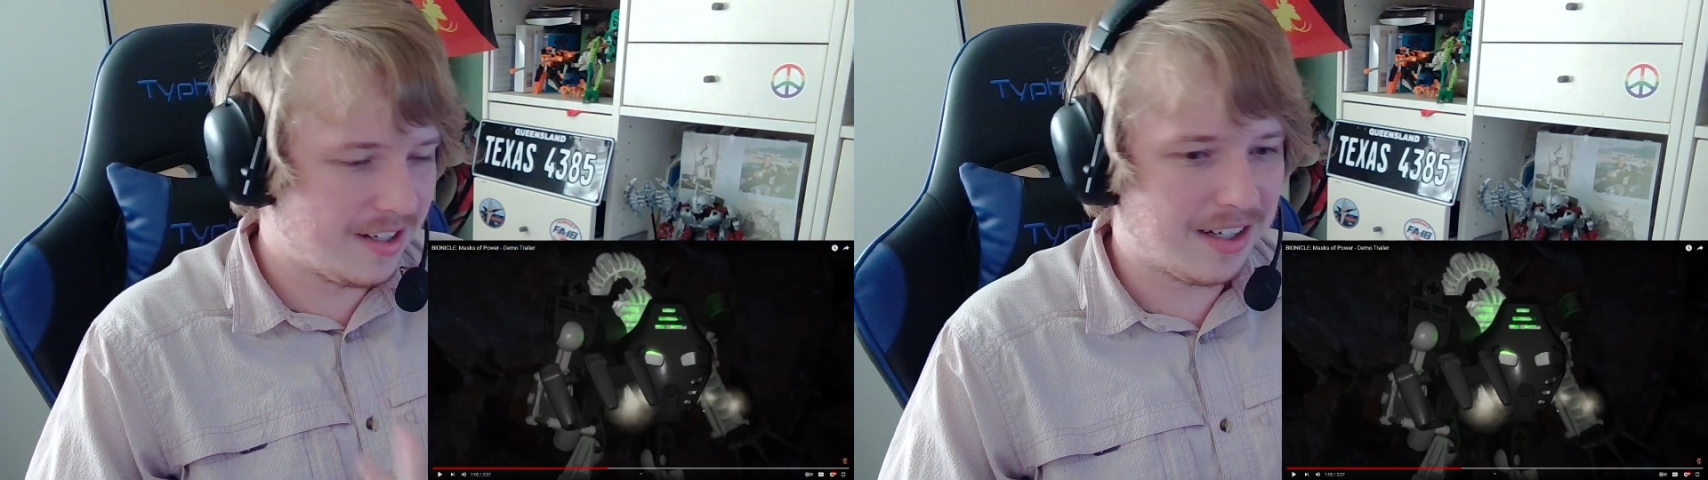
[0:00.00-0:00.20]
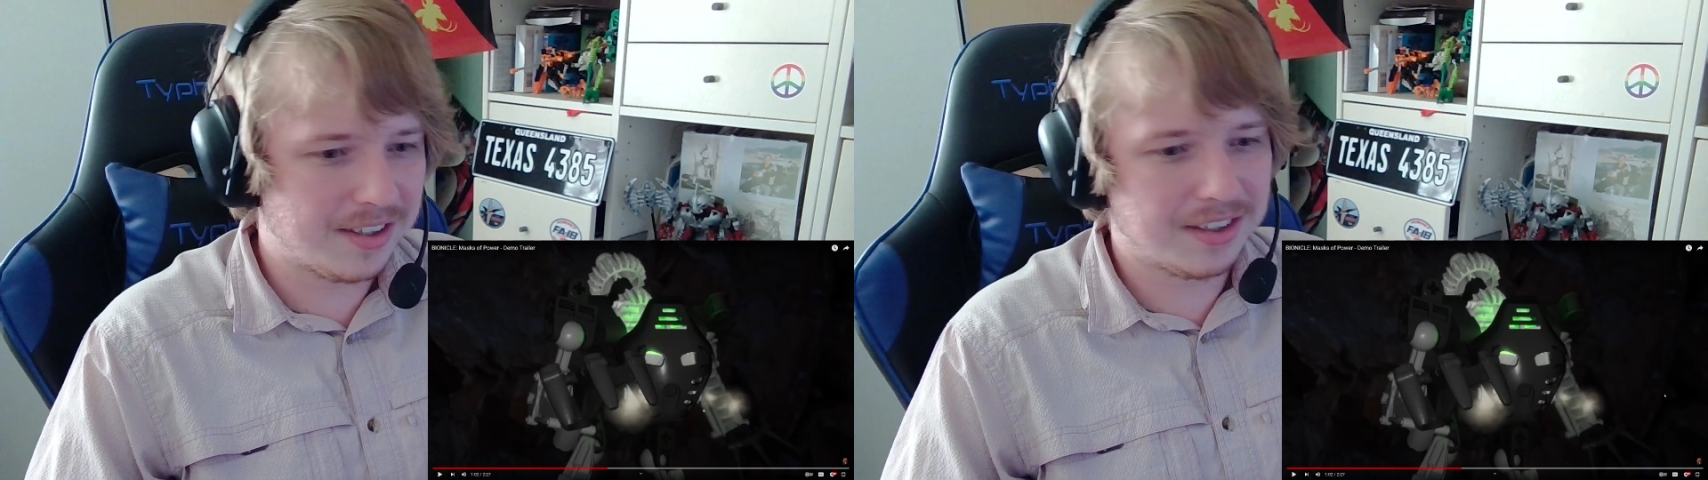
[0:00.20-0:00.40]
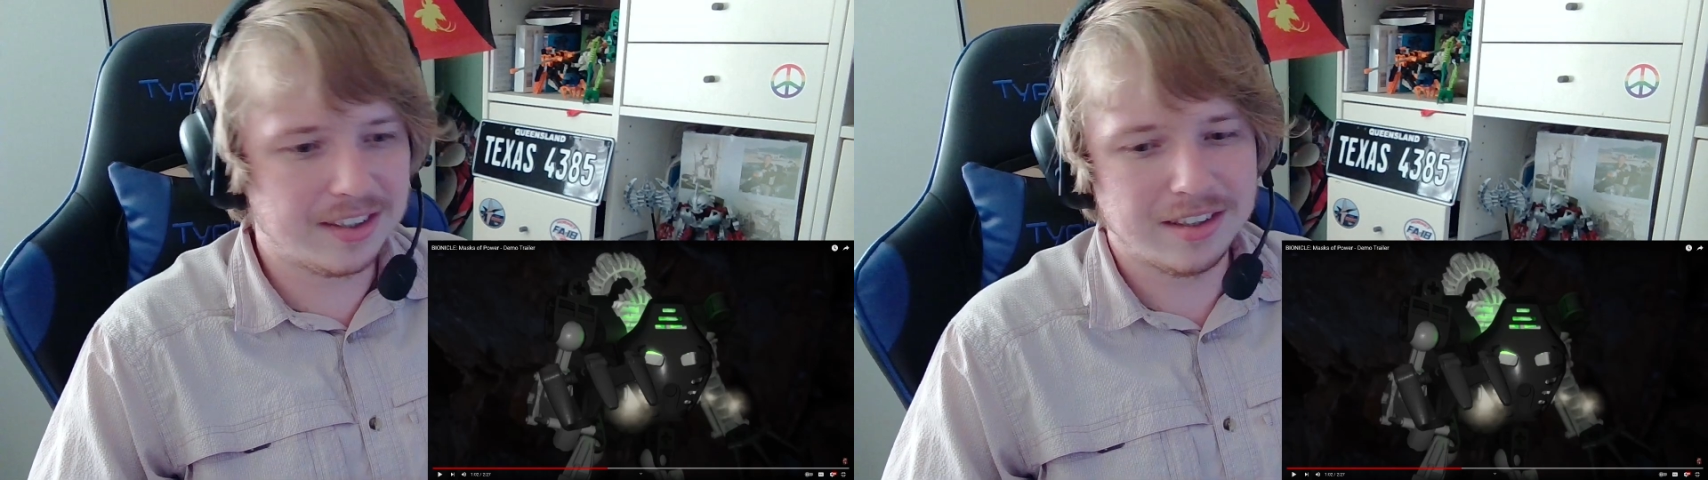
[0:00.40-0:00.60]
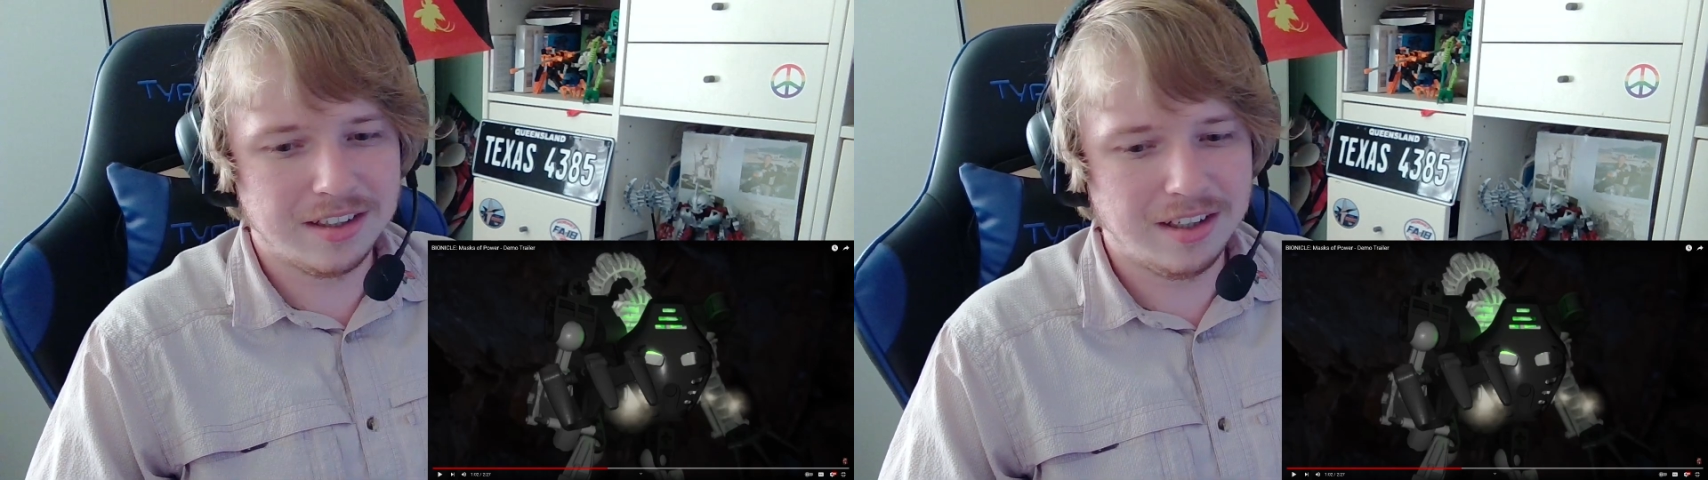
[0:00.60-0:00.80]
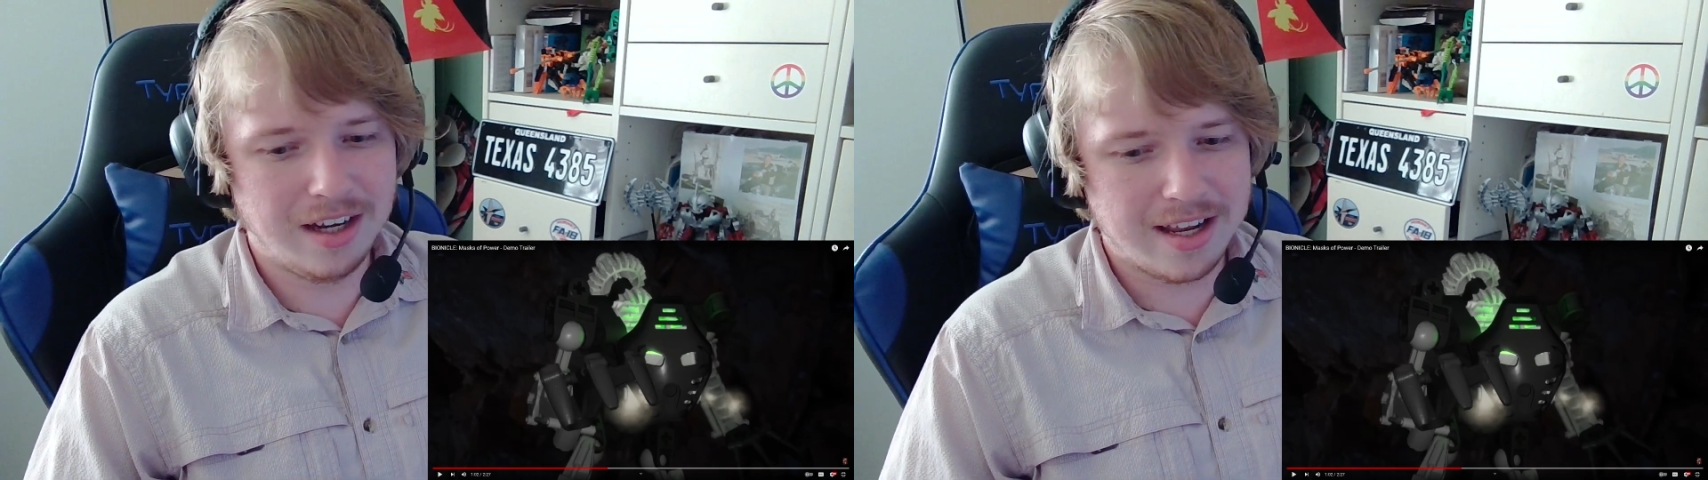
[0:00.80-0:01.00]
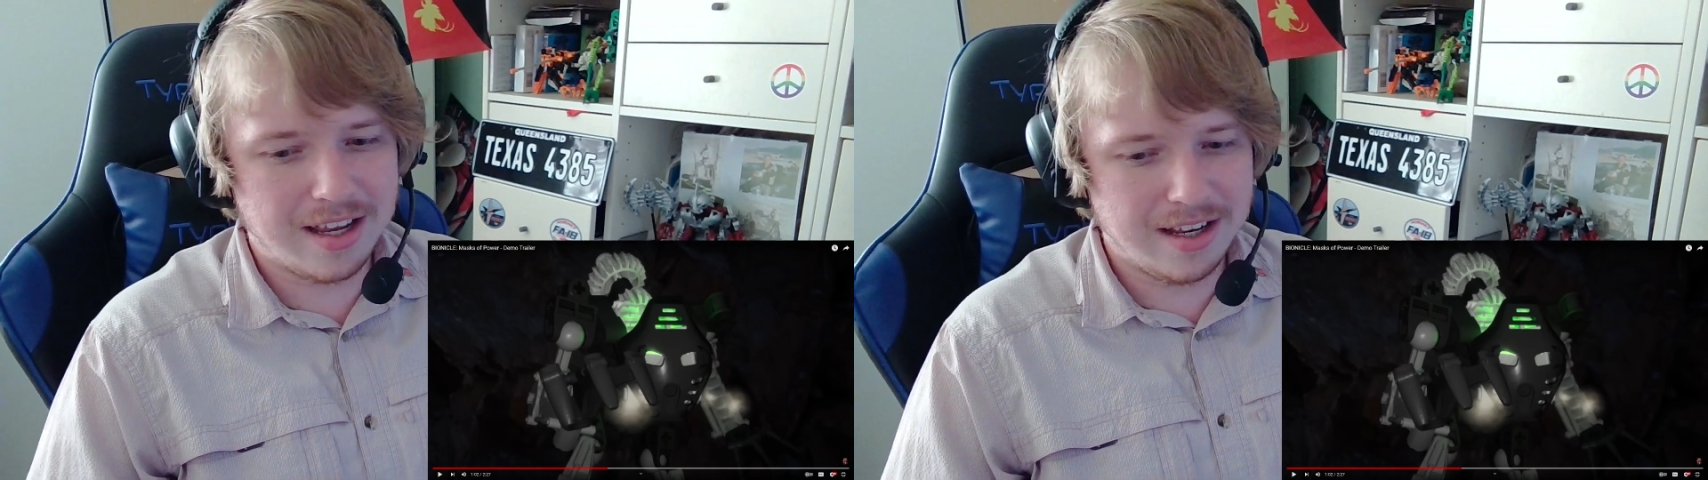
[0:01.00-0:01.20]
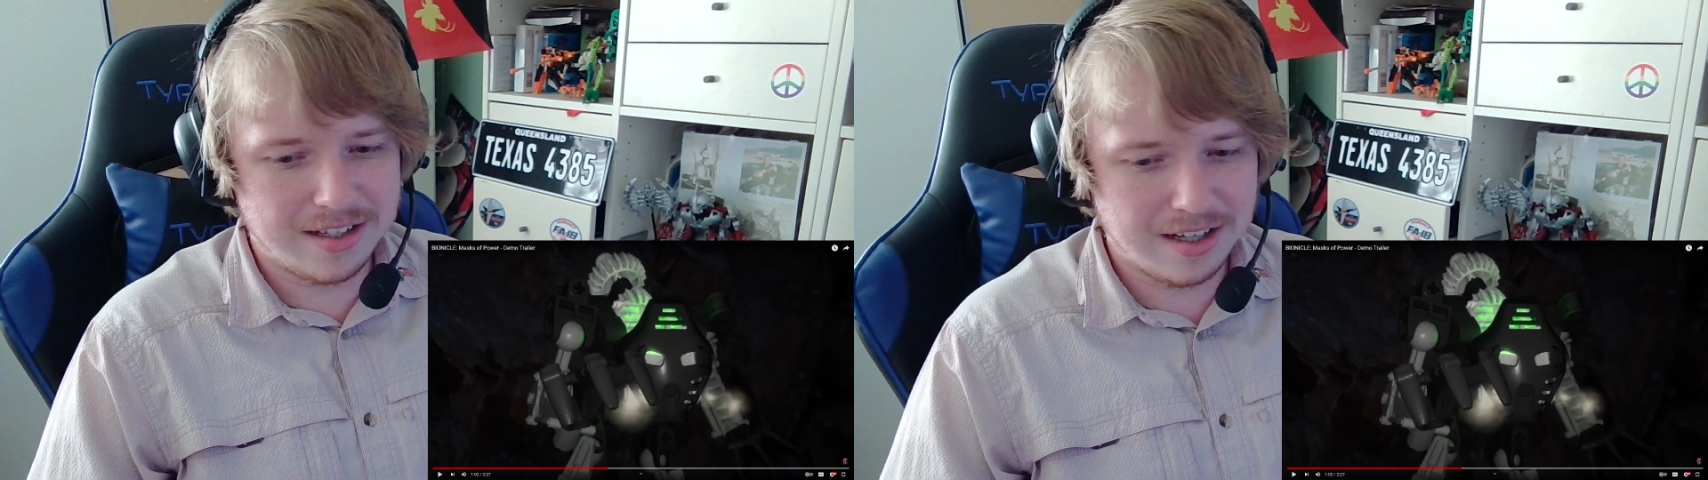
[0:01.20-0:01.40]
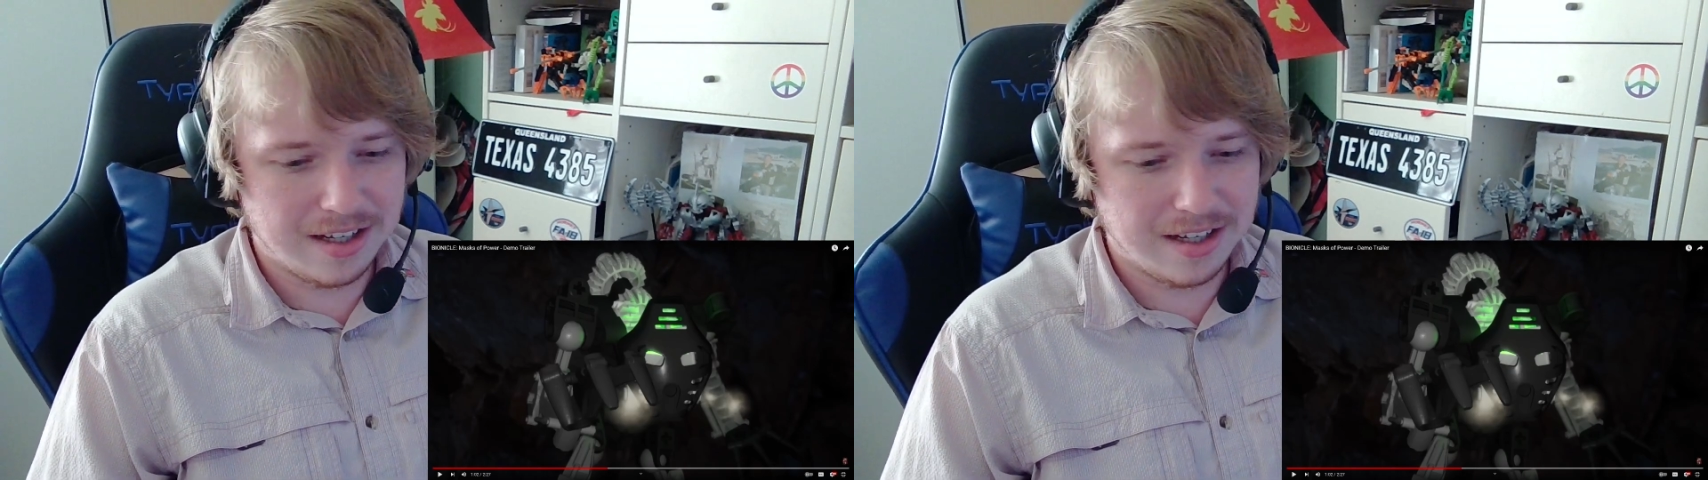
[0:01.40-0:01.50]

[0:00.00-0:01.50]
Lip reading: dust like he did